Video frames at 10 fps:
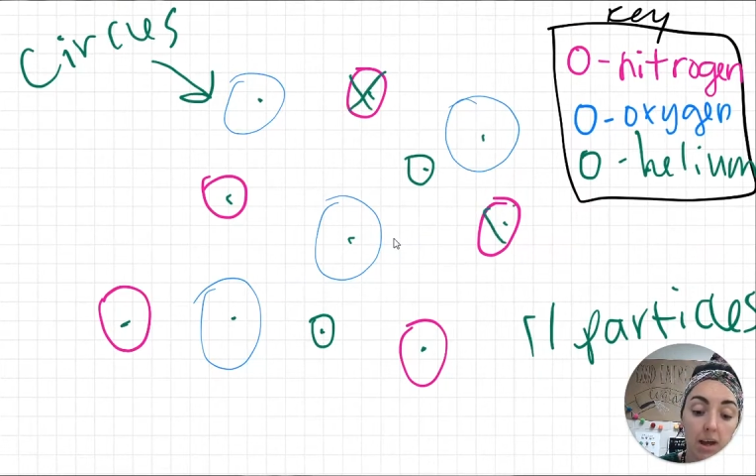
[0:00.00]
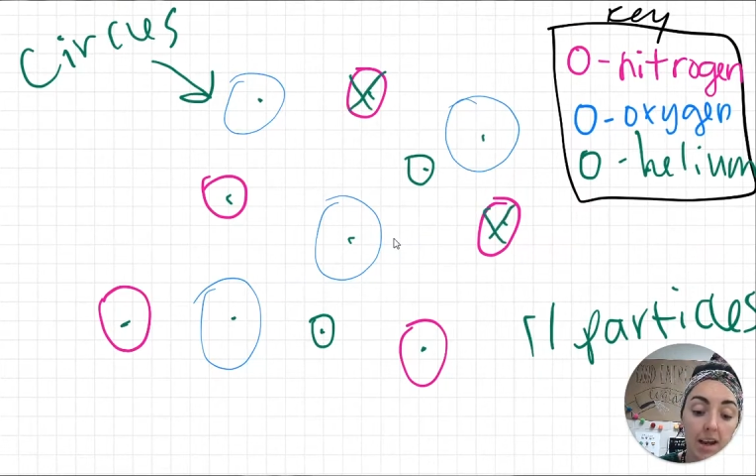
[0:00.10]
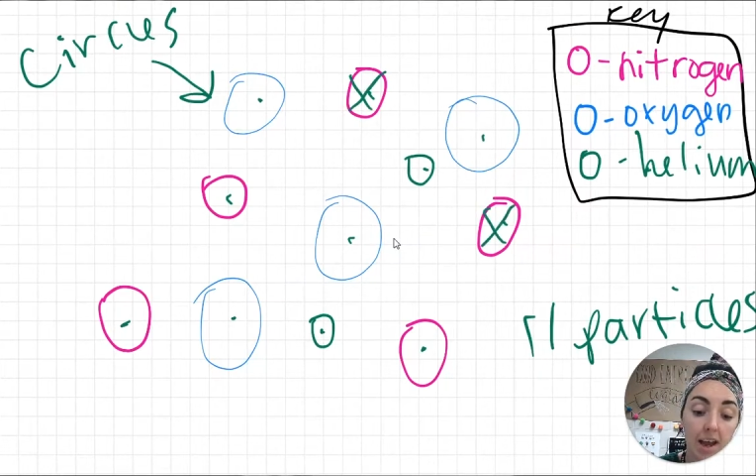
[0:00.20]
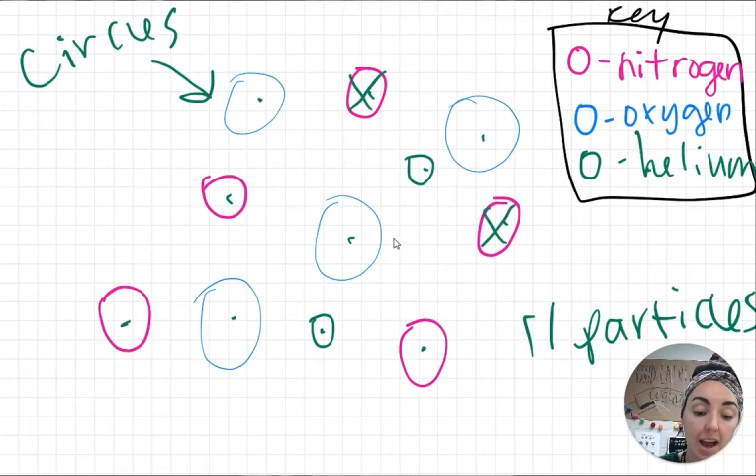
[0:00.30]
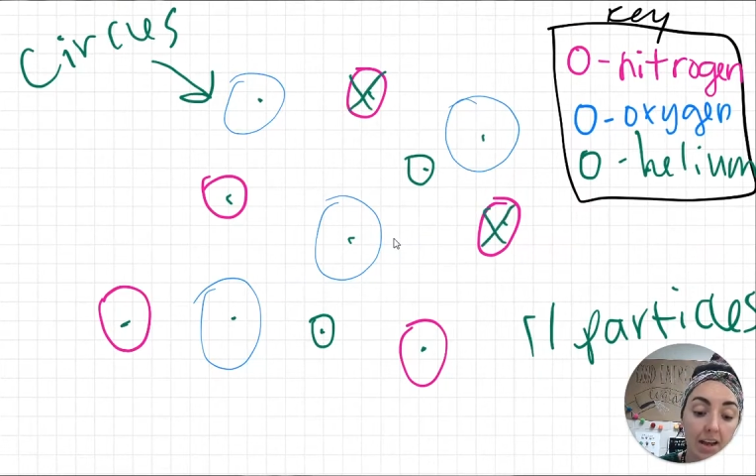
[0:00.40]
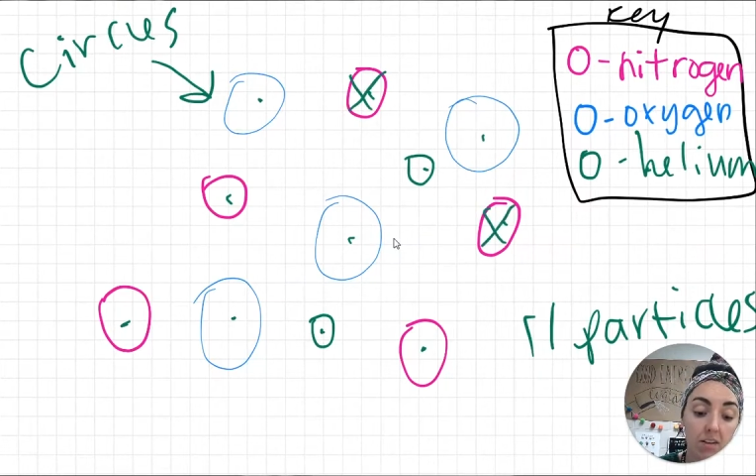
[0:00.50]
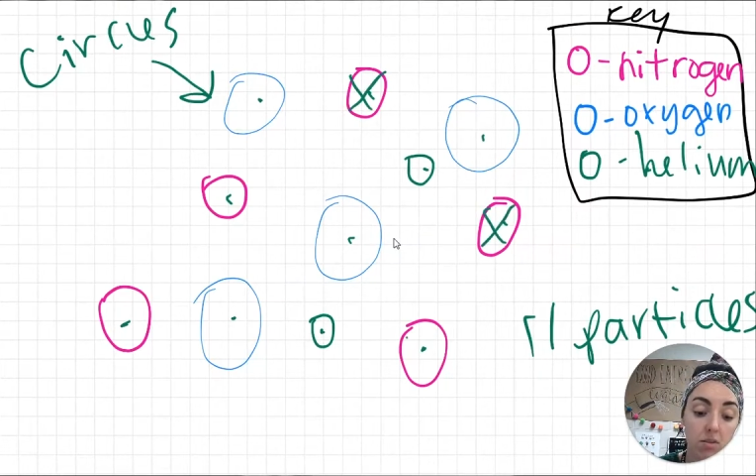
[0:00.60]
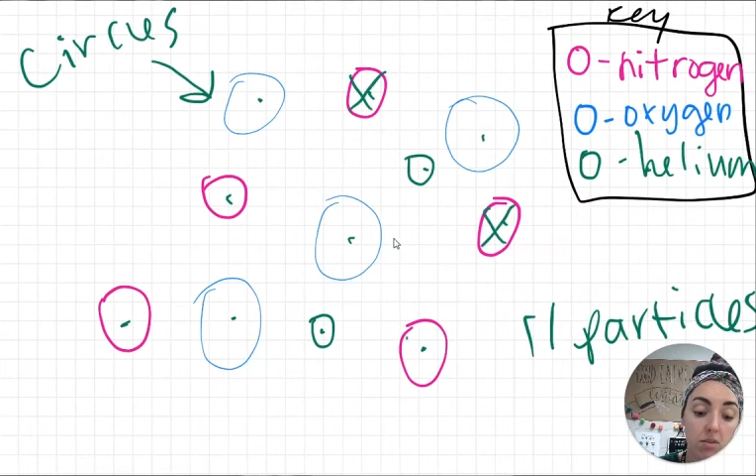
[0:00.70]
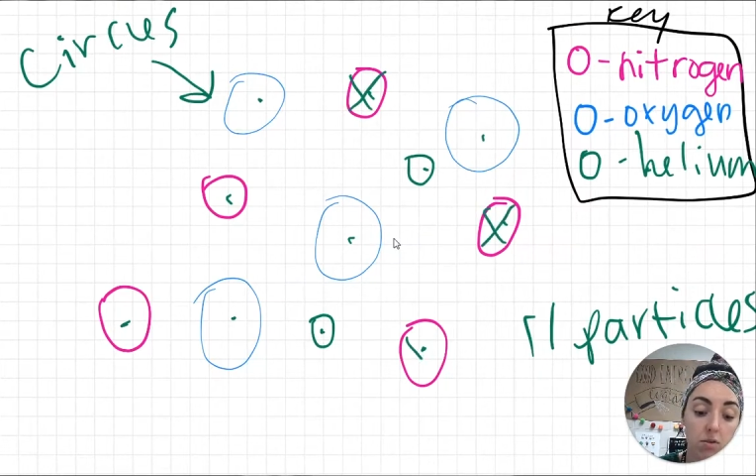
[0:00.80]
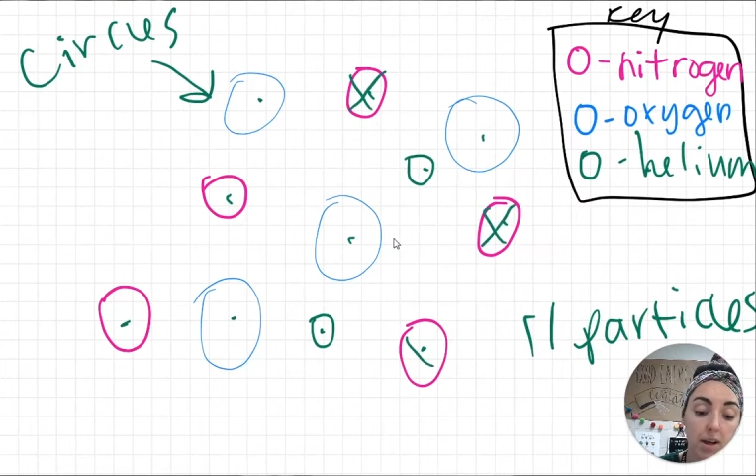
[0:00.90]
through it
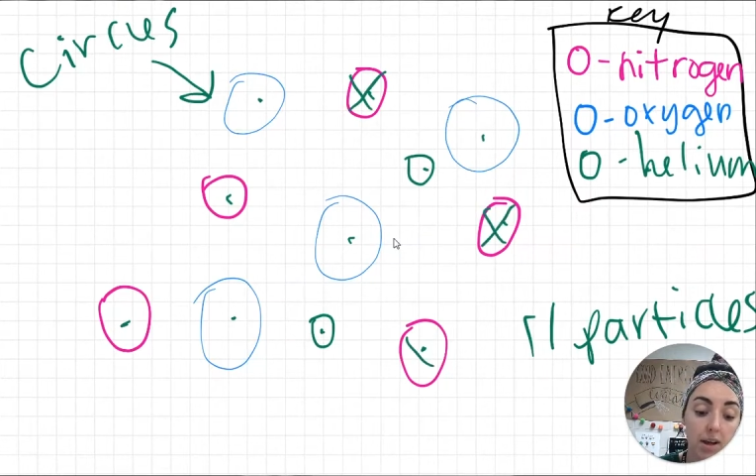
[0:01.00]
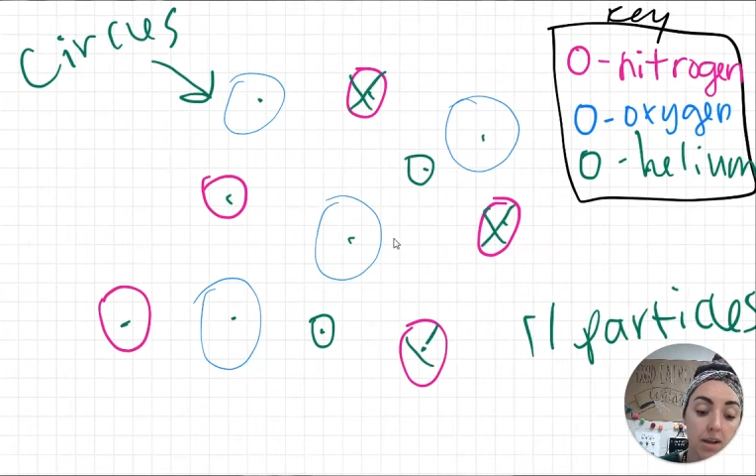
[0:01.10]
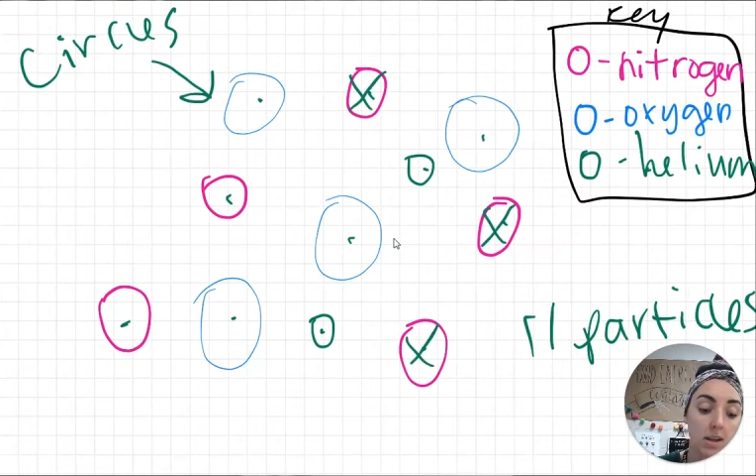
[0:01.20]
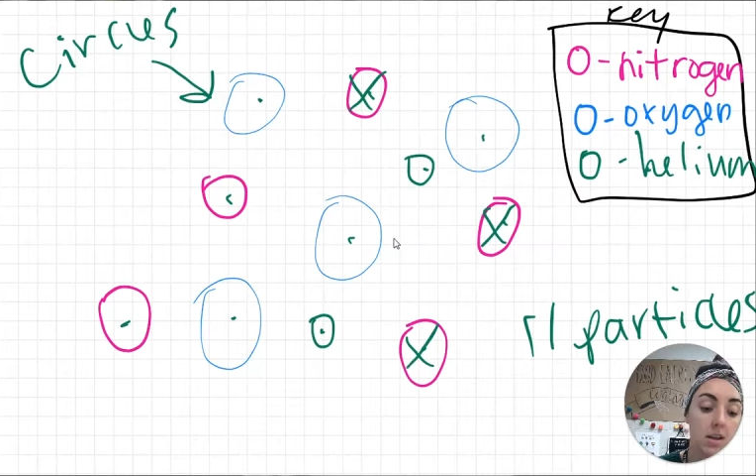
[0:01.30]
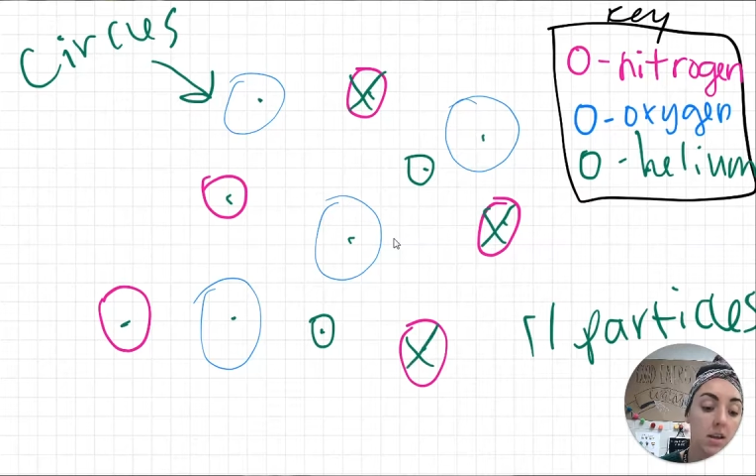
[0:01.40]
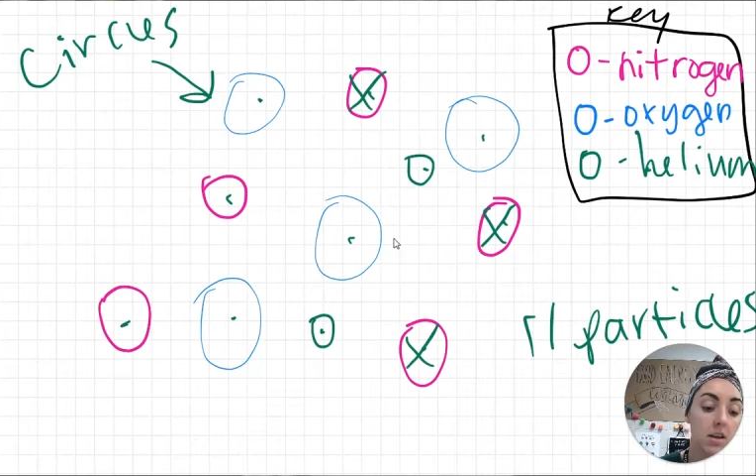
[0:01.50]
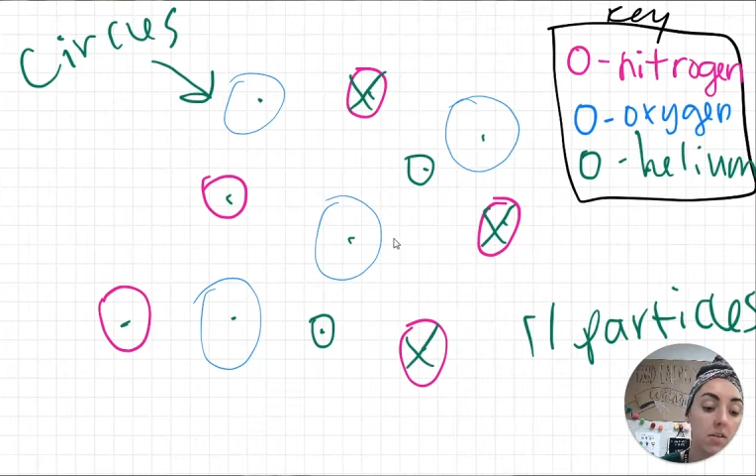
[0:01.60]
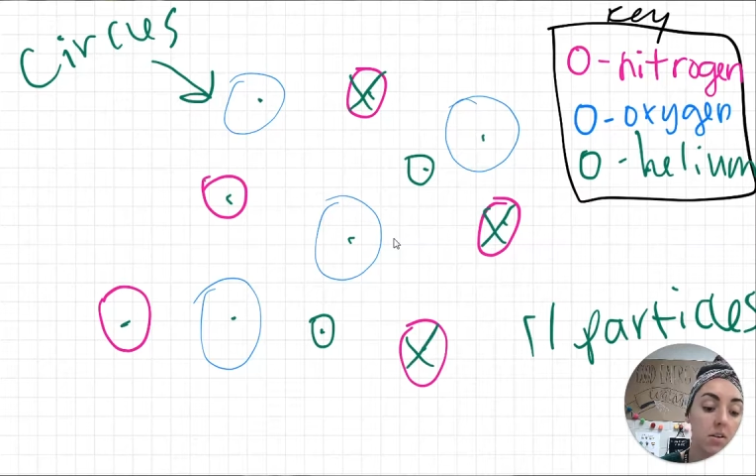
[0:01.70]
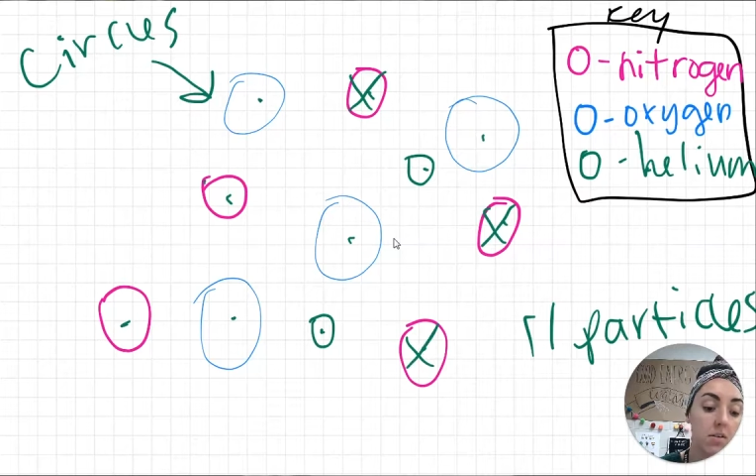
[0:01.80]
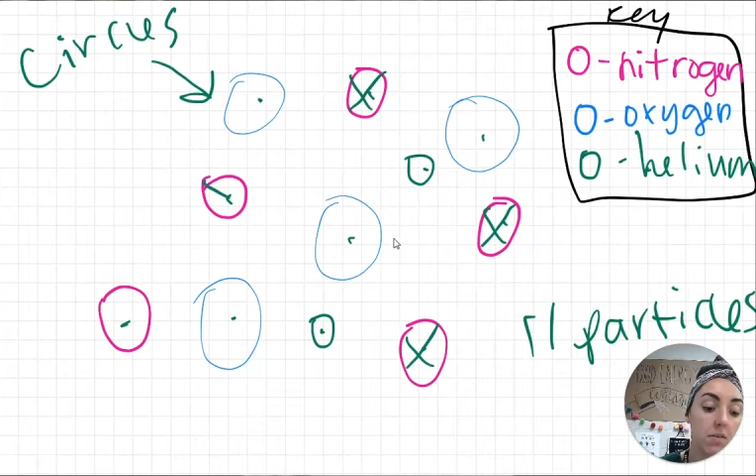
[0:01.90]
to
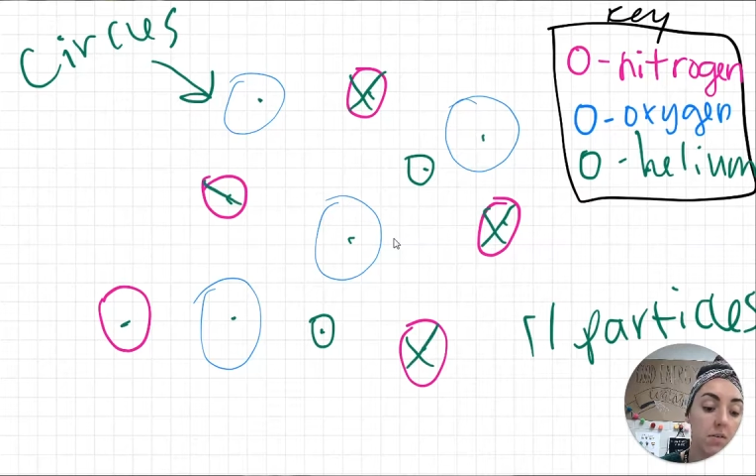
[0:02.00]
differentiate it.